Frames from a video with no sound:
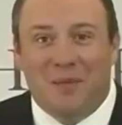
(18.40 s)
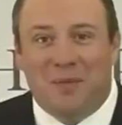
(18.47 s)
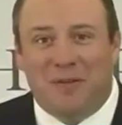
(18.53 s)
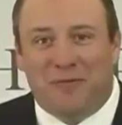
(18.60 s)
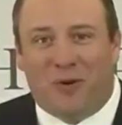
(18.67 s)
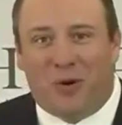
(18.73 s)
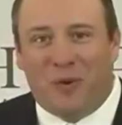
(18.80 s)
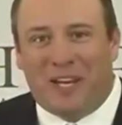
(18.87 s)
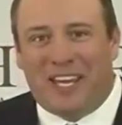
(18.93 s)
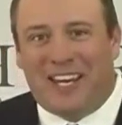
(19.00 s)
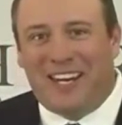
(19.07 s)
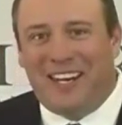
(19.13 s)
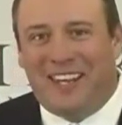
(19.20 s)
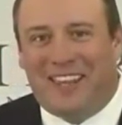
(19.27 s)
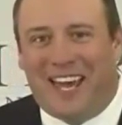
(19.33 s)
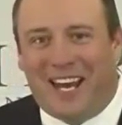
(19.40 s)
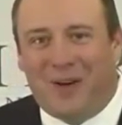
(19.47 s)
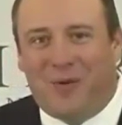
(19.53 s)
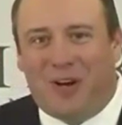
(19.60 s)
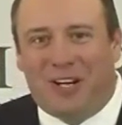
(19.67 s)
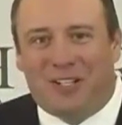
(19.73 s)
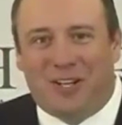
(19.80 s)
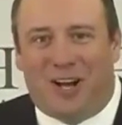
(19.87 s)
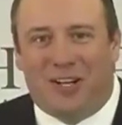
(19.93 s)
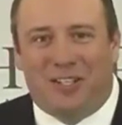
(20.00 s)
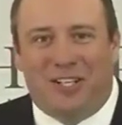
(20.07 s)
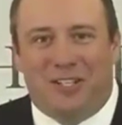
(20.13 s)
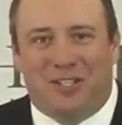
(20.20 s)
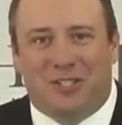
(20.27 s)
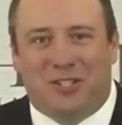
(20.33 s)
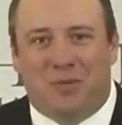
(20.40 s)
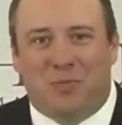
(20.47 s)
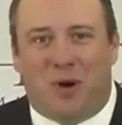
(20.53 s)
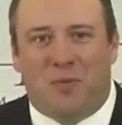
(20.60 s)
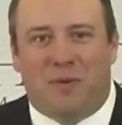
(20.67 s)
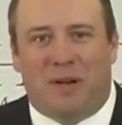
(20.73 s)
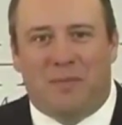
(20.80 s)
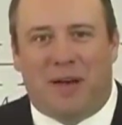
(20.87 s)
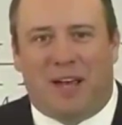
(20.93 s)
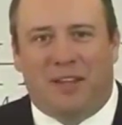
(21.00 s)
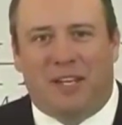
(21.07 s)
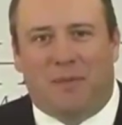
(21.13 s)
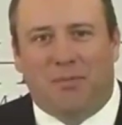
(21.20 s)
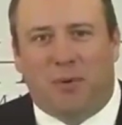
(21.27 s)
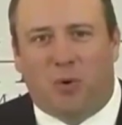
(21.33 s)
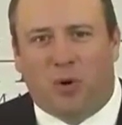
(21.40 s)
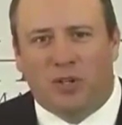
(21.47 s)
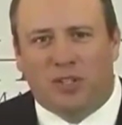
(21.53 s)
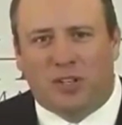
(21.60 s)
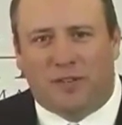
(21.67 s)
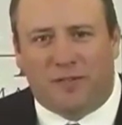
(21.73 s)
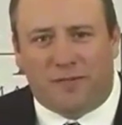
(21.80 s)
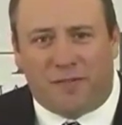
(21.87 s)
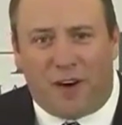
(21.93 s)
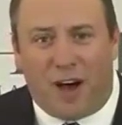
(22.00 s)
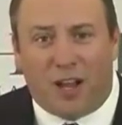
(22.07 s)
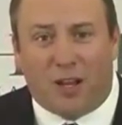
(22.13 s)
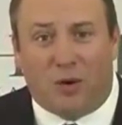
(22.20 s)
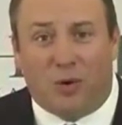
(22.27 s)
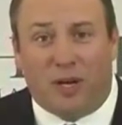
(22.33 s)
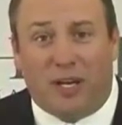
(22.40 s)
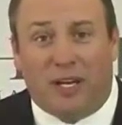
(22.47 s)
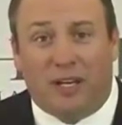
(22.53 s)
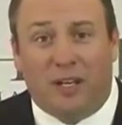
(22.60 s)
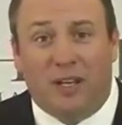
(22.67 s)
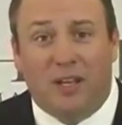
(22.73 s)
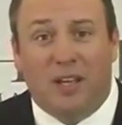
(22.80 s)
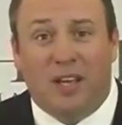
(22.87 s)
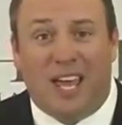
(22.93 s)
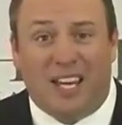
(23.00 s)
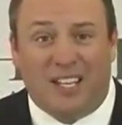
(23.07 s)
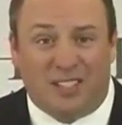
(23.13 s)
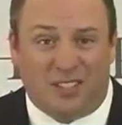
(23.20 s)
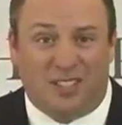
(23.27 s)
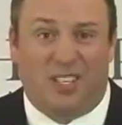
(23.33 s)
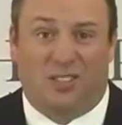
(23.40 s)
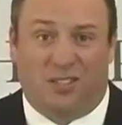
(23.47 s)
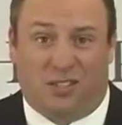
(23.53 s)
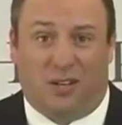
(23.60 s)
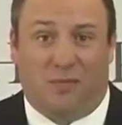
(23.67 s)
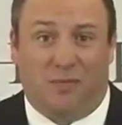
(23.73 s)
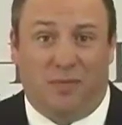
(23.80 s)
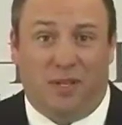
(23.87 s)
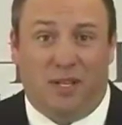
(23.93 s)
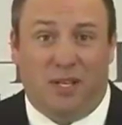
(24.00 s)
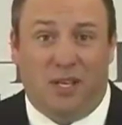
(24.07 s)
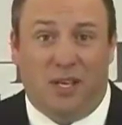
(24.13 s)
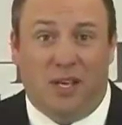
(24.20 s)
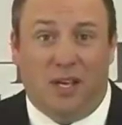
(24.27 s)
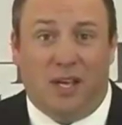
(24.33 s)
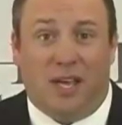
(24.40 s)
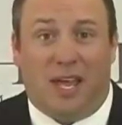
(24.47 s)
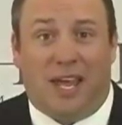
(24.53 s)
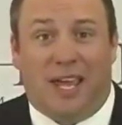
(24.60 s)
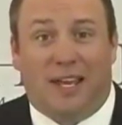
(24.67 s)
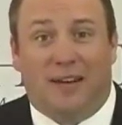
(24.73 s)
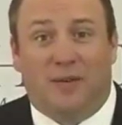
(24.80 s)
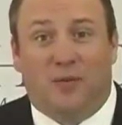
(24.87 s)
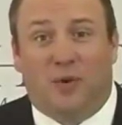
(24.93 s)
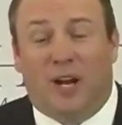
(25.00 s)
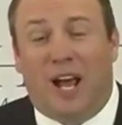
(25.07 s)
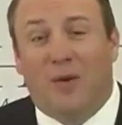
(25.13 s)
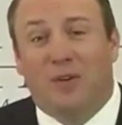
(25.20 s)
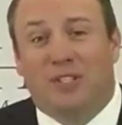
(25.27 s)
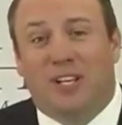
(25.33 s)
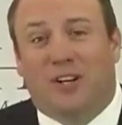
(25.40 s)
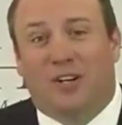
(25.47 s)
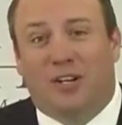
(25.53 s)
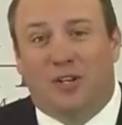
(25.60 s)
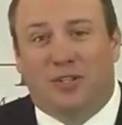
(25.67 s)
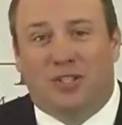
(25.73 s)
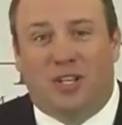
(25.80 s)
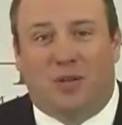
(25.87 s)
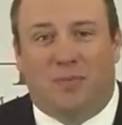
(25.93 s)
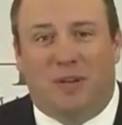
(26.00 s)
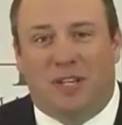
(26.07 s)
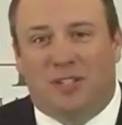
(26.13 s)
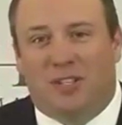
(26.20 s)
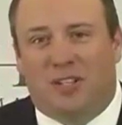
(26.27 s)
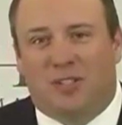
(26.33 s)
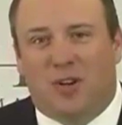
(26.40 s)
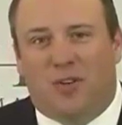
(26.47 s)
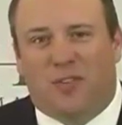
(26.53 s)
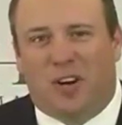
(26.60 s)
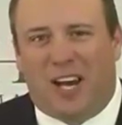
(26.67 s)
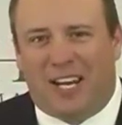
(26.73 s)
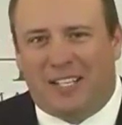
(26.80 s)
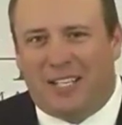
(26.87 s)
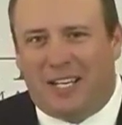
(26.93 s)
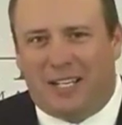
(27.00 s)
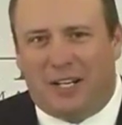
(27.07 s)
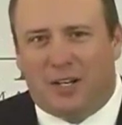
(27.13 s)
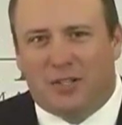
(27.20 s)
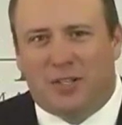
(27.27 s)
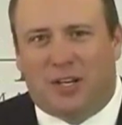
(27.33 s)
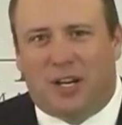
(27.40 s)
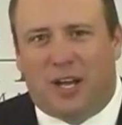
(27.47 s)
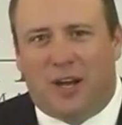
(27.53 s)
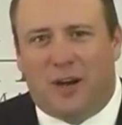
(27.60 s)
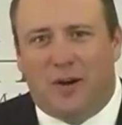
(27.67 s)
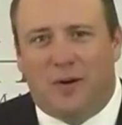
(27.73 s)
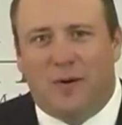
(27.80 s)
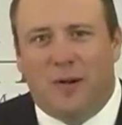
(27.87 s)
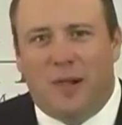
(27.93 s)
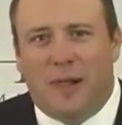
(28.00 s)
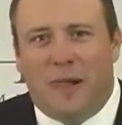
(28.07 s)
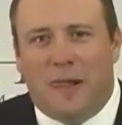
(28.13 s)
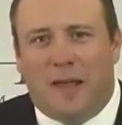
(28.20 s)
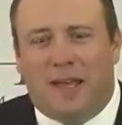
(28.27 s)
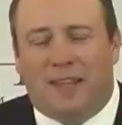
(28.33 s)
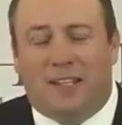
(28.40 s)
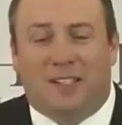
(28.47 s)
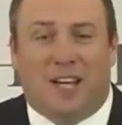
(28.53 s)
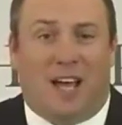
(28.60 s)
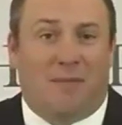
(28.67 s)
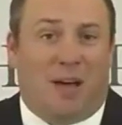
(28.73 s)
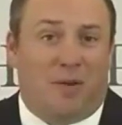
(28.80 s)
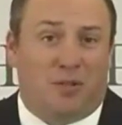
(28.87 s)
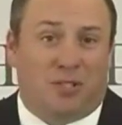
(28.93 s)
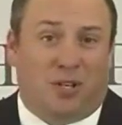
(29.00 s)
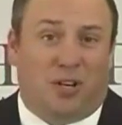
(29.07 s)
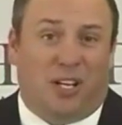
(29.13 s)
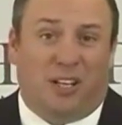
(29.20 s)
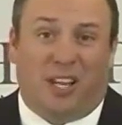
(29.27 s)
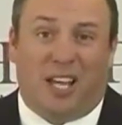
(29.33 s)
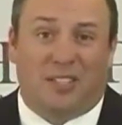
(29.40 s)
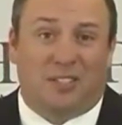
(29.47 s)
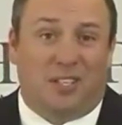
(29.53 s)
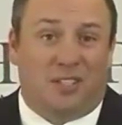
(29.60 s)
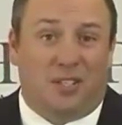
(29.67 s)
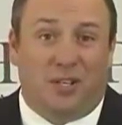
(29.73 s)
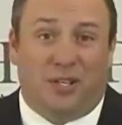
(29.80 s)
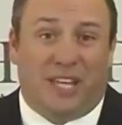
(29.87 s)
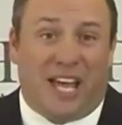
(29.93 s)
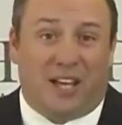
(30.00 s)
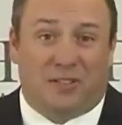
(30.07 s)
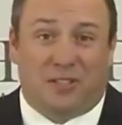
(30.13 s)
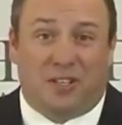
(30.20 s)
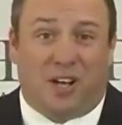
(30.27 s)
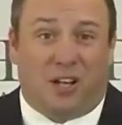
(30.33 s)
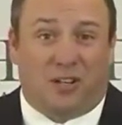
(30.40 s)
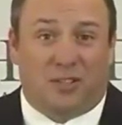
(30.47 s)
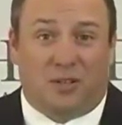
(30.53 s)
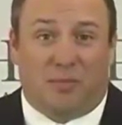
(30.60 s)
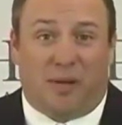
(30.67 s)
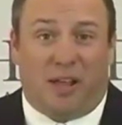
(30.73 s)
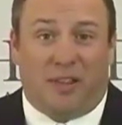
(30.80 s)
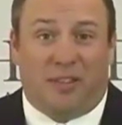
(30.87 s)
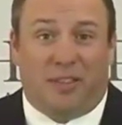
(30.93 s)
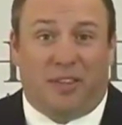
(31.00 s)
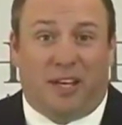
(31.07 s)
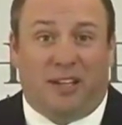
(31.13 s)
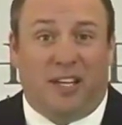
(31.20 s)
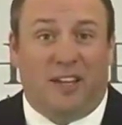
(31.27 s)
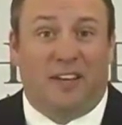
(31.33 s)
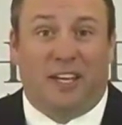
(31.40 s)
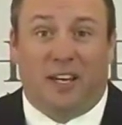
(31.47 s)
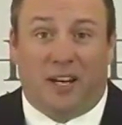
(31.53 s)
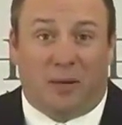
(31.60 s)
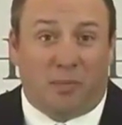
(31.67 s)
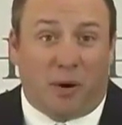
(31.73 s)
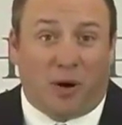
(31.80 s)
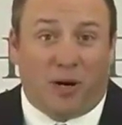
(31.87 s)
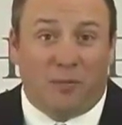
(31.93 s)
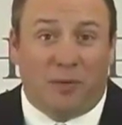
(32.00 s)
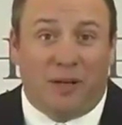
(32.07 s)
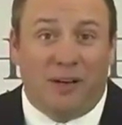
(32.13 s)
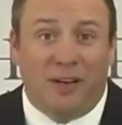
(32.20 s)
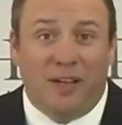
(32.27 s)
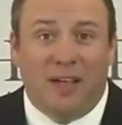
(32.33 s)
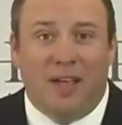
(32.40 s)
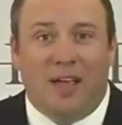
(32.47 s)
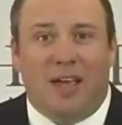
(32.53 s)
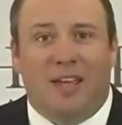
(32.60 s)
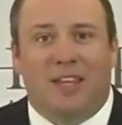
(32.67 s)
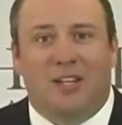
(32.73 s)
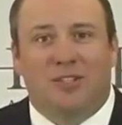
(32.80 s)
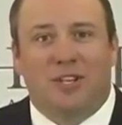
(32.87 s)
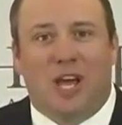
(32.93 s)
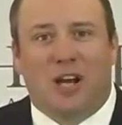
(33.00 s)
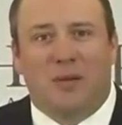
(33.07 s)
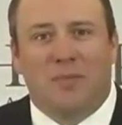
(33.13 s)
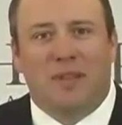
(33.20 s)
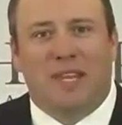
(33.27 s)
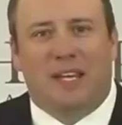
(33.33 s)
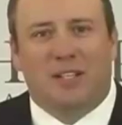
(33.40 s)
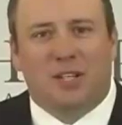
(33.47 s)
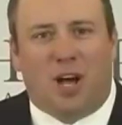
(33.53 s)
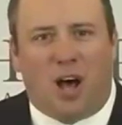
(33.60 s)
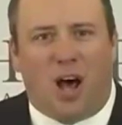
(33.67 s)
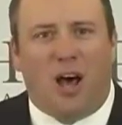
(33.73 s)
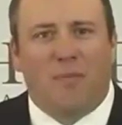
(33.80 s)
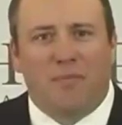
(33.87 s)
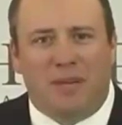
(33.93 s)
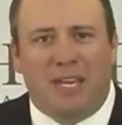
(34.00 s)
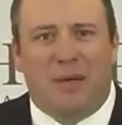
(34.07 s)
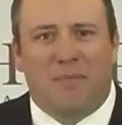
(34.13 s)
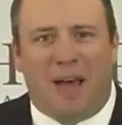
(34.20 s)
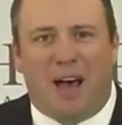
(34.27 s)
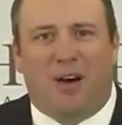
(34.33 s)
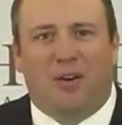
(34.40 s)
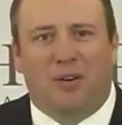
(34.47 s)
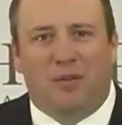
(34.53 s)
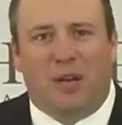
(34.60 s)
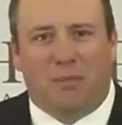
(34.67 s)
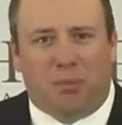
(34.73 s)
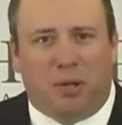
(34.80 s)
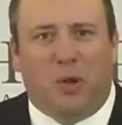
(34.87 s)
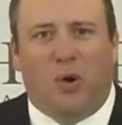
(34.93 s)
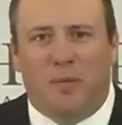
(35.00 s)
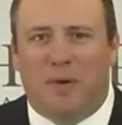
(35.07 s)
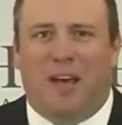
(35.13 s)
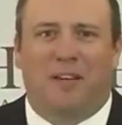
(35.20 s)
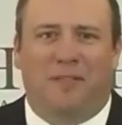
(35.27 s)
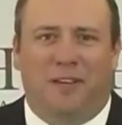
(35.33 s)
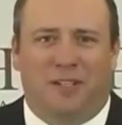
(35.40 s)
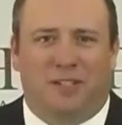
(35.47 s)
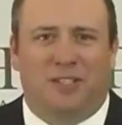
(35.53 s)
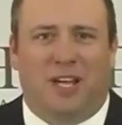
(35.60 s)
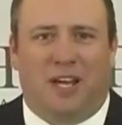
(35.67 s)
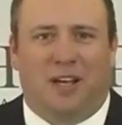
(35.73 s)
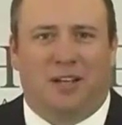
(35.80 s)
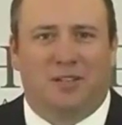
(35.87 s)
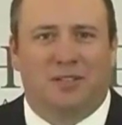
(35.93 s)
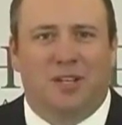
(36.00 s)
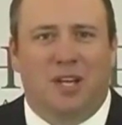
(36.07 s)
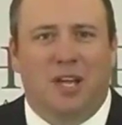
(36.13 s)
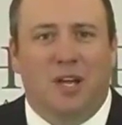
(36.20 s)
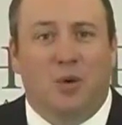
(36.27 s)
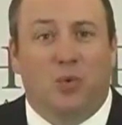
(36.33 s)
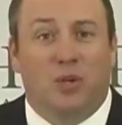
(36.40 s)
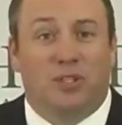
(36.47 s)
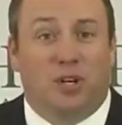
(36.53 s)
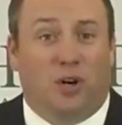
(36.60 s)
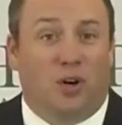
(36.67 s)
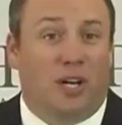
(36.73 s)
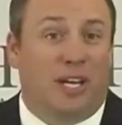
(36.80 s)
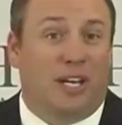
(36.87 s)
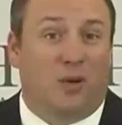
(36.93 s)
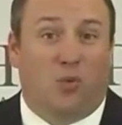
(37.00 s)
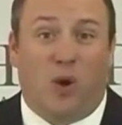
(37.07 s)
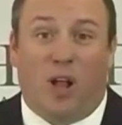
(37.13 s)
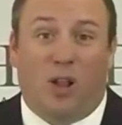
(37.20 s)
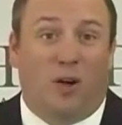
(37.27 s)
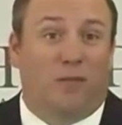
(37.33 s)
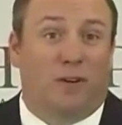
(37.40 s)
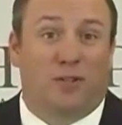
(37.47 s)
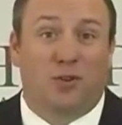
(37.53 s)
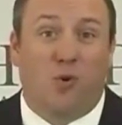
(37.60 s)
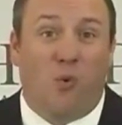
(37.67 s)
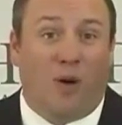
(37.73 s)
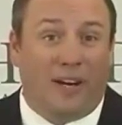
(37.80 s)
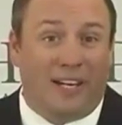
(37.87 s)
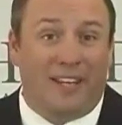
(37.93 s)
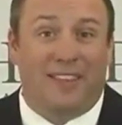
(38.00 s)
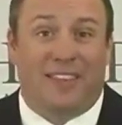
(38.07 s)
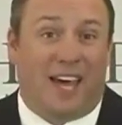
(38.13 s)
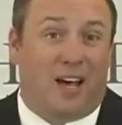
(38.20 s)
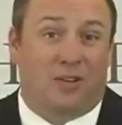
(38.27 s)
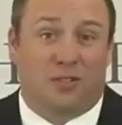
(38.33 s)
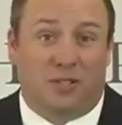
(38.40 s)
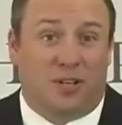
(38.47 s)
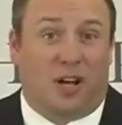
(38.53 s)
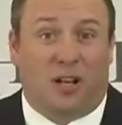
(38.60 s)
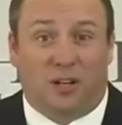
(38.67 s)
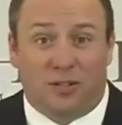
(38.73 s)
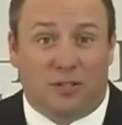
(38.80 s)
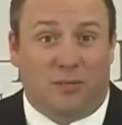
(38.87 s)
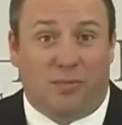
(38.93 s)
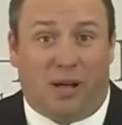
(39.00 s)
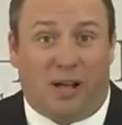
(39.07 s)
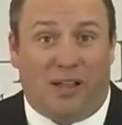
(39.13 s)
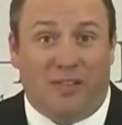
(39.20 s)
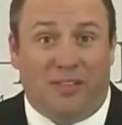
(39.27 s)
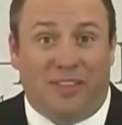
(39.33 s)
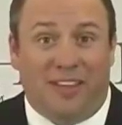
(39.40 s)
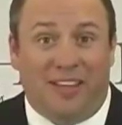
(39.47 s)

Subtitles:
Before we get into that, I want to talk to you just a moment about the importance of following a system. And when I was introduced to the business over 18 years ago, at the time I was earning less than $2,000 a month living in an apartment, and the gentleman that taught me about employee benefit sales was earning well over $20,000 a month.